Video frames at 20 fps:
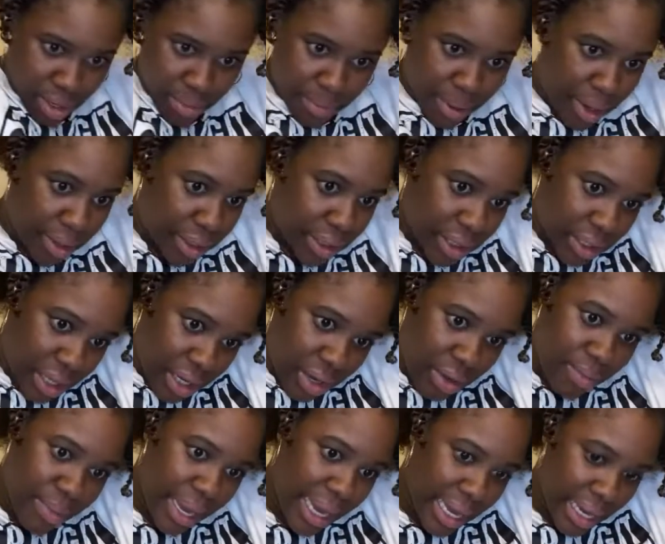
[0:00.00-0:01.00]

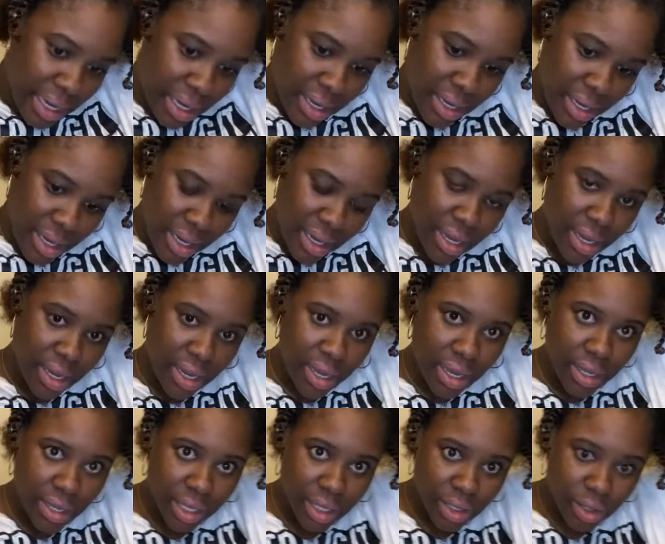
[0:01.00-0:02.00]
ponytail back
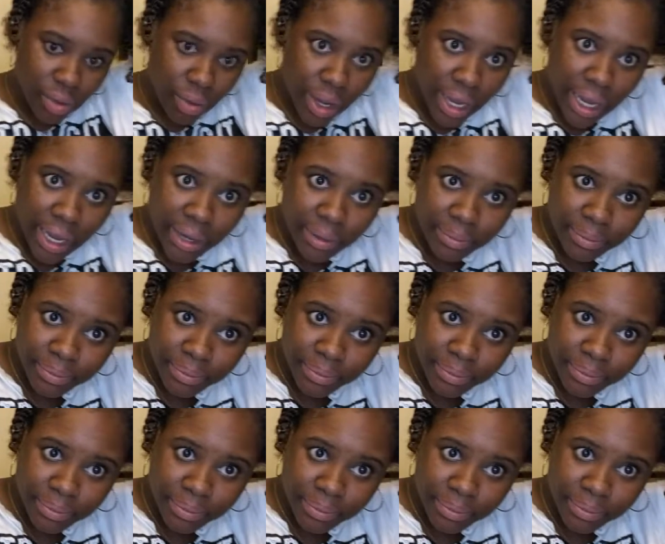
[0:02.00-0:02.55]
this way.